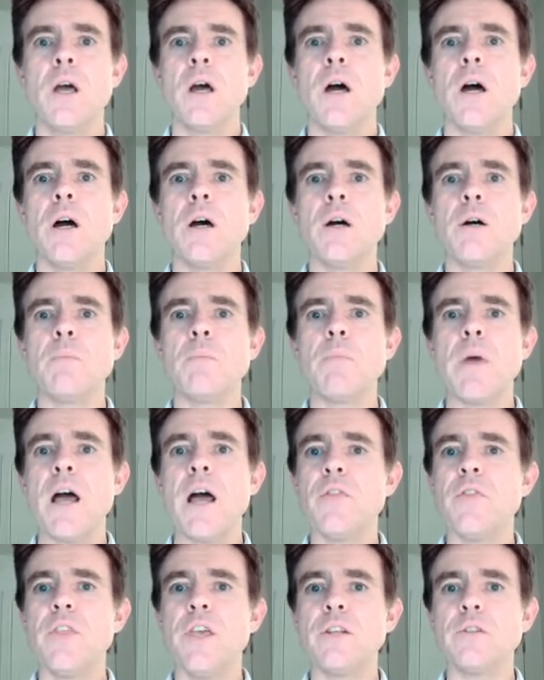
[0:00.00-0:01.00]

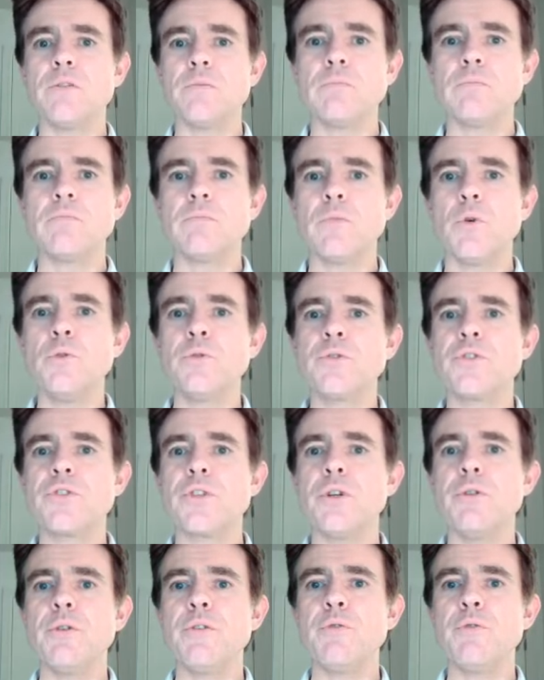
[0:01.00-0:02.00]
And then
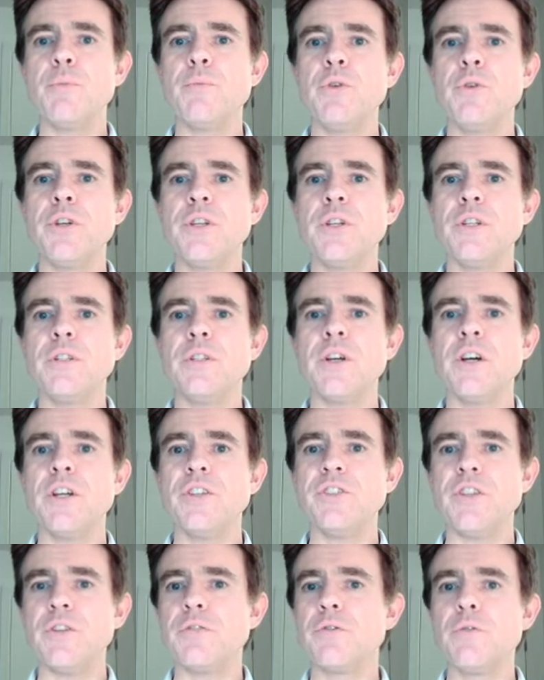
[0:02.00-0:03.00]
also, if we put in a
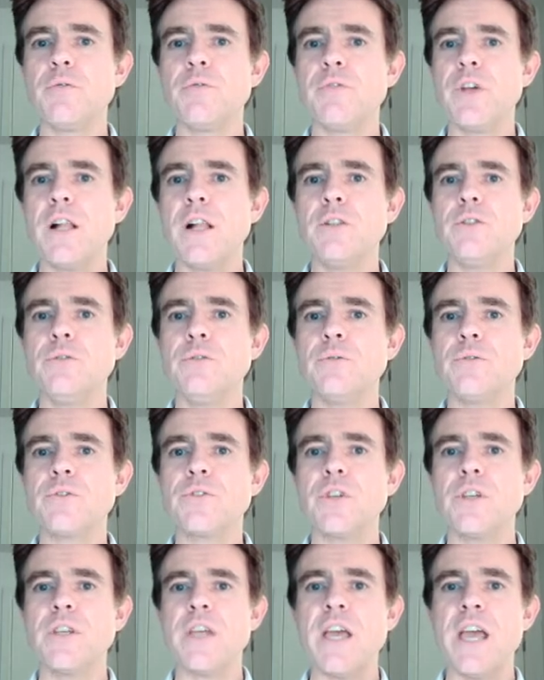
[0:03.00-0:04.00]
different value,
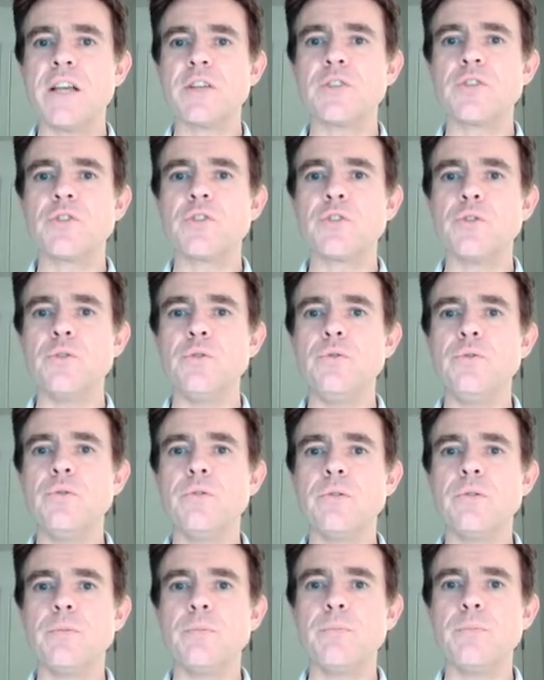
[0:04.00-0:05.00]
say x2,
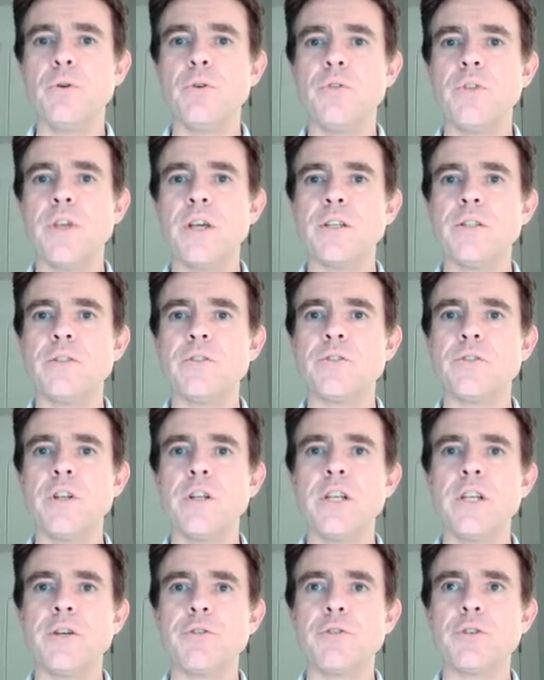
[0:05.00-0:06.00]
put that into the
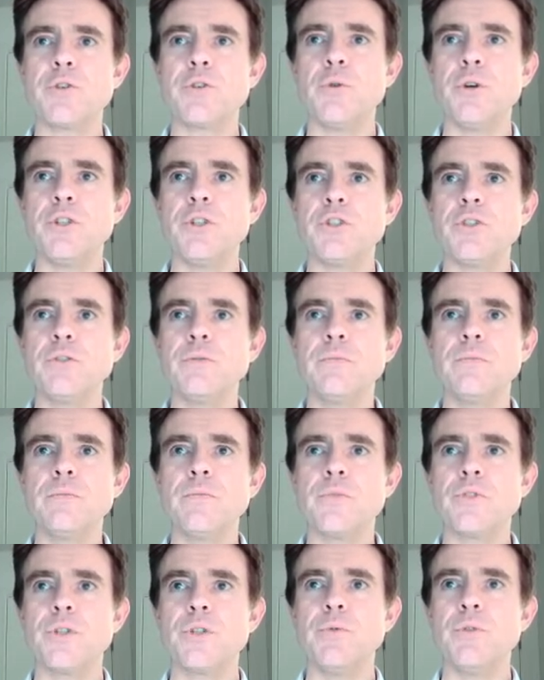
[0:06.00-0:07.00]
linear equation,
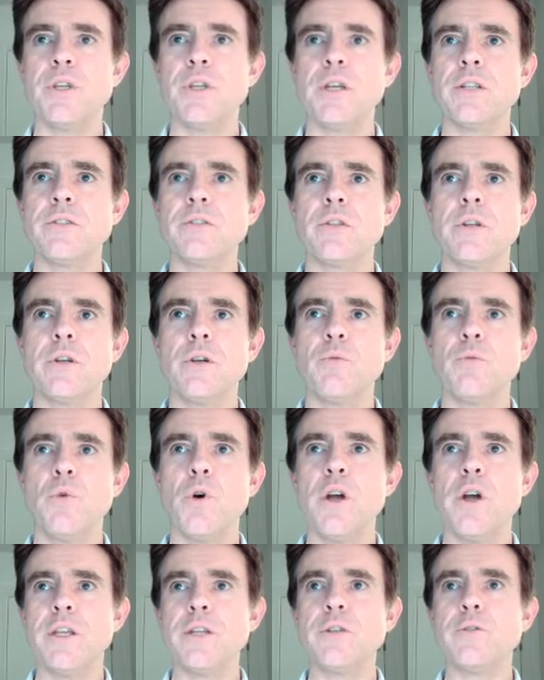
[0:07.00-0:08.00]
so we get
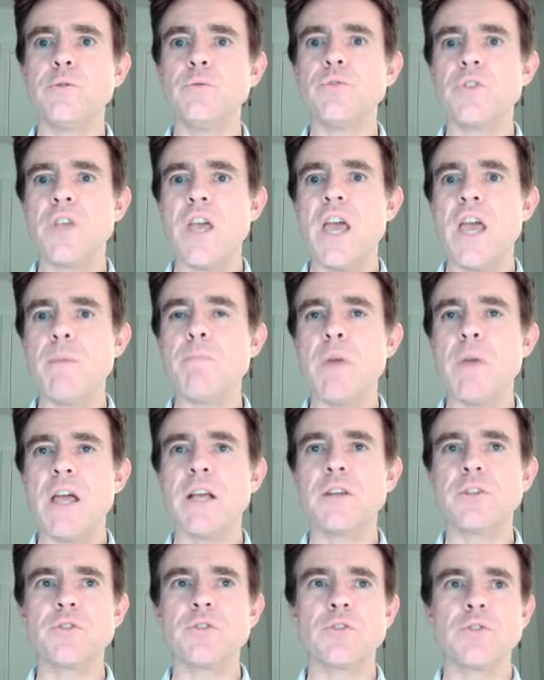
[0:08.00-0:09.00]
y equals
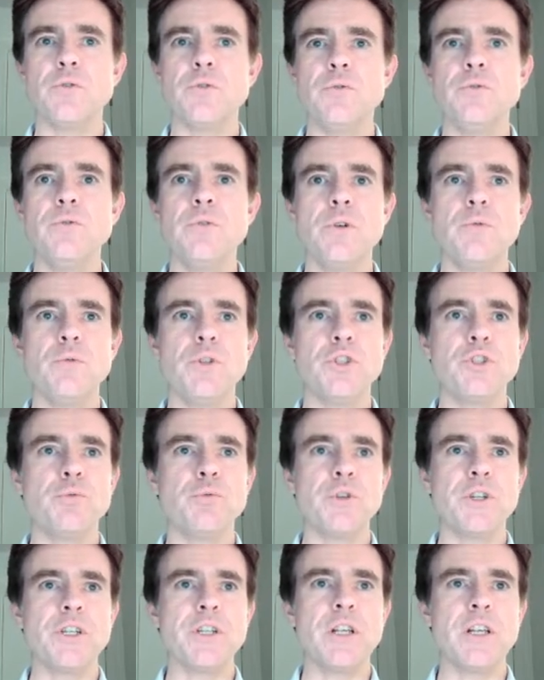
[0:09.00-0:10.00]
mx2, which
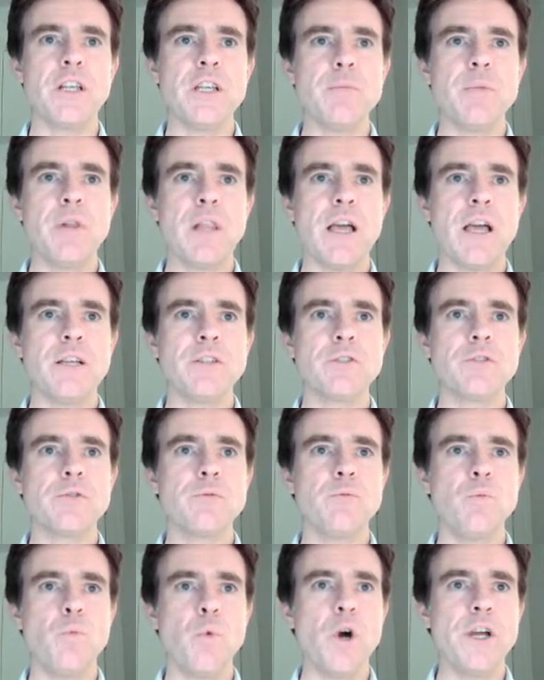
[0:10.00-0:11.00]
we're going to label as
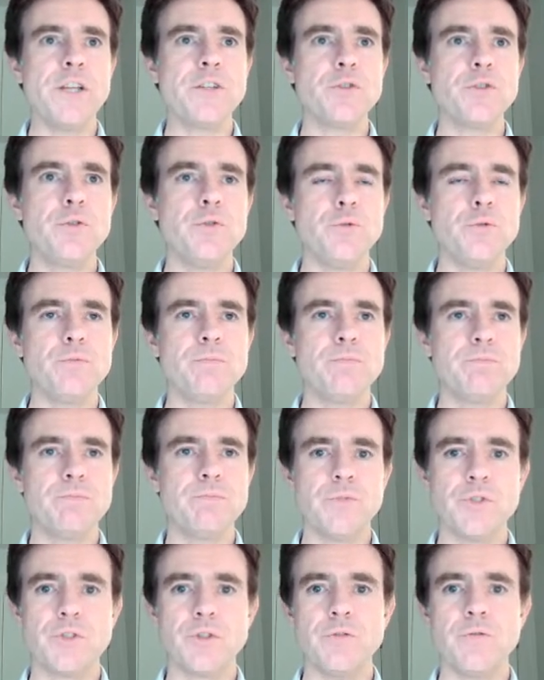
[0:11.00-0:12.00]
y2.
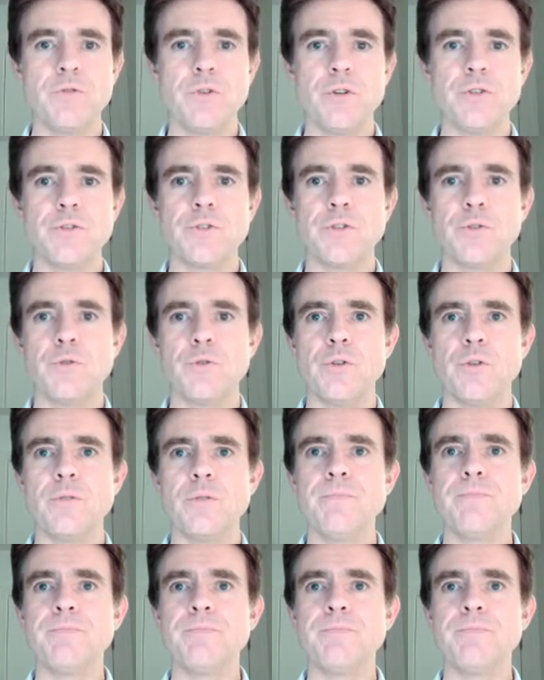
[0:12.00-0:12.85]
So far, so good.